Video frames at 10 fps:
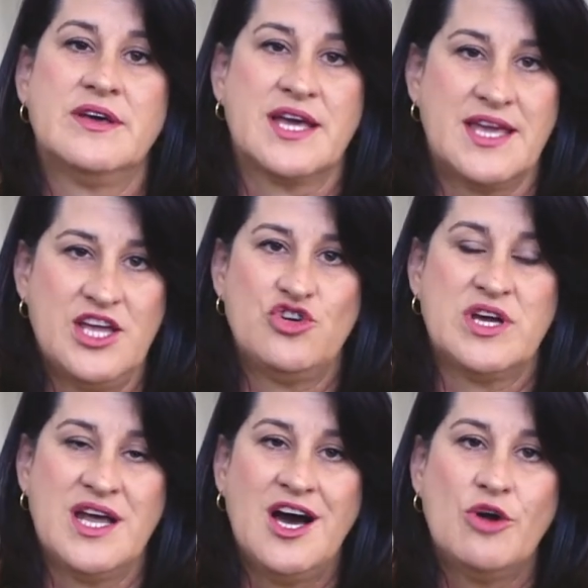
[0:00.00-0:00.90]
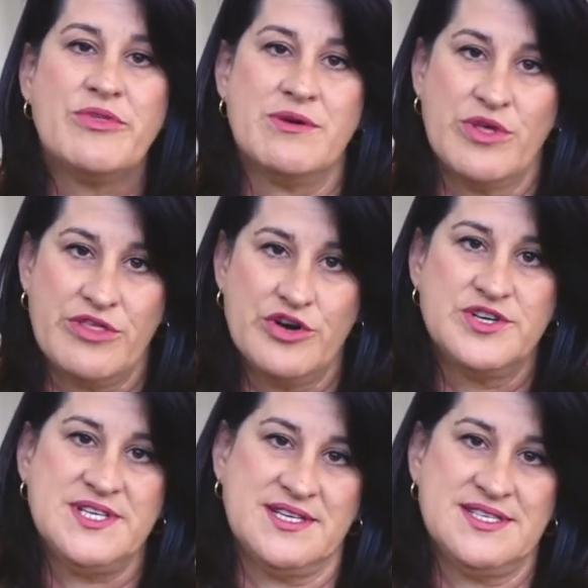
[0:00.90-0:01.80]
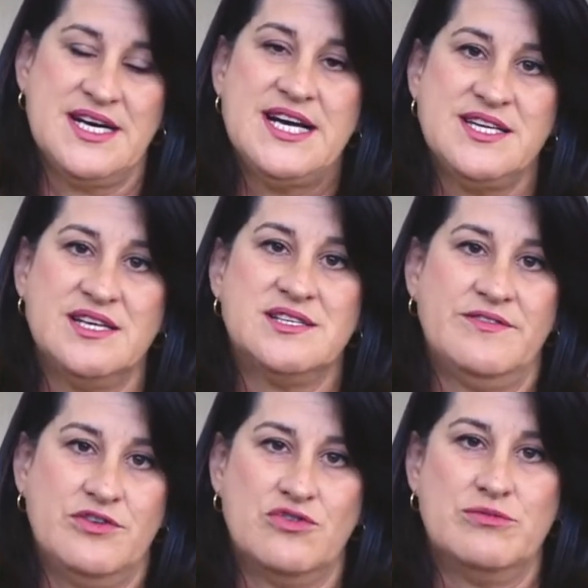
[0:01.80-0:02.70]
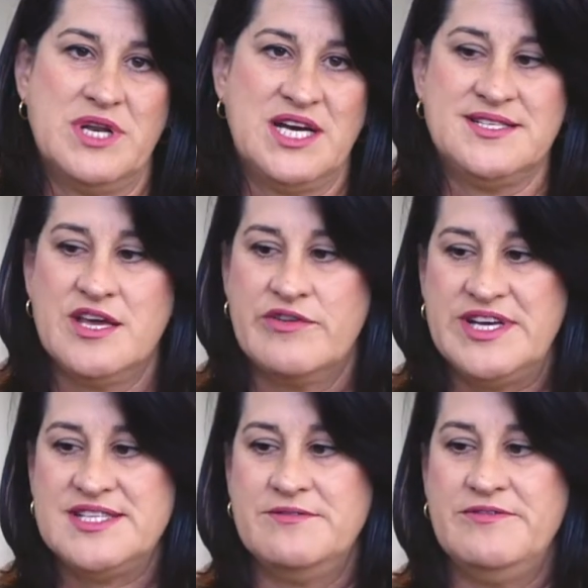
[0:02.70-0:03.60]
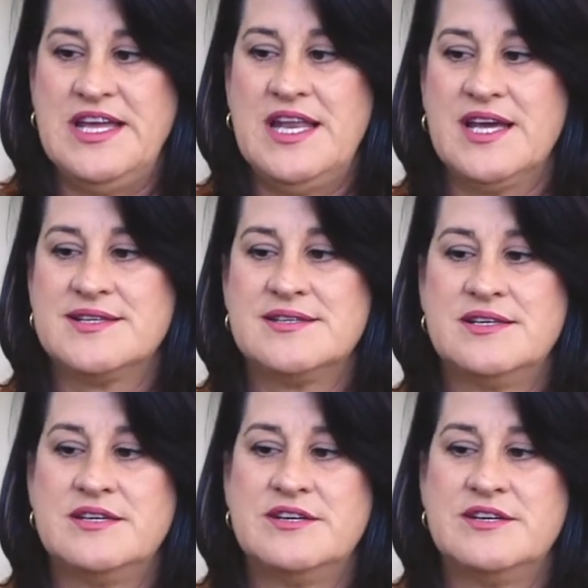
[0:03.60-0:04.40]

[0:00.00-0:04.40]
Again, you can help them with those anxieties if you normalize the aggressive feelings.